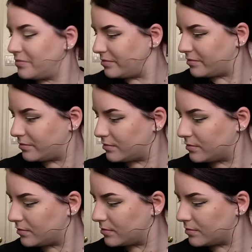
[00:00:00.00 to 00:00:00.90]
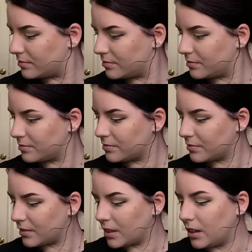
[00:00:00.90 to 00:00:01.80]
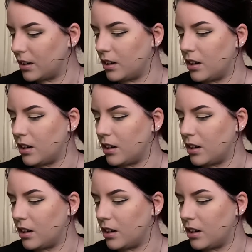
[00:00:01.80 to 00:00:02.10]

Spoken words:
(no one is talking)